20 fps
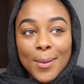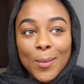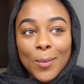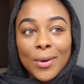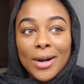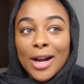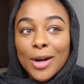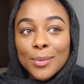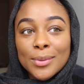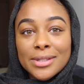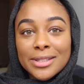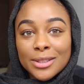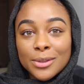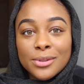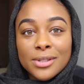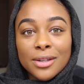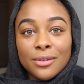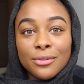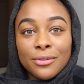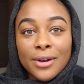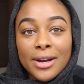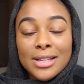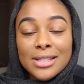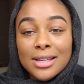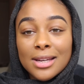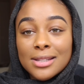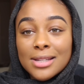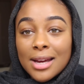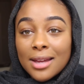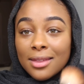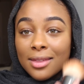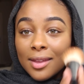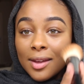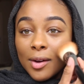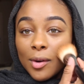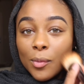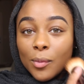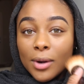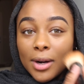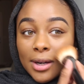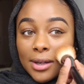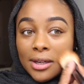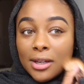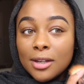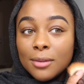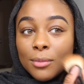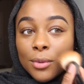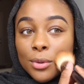when I was losing friends, because I think what I needed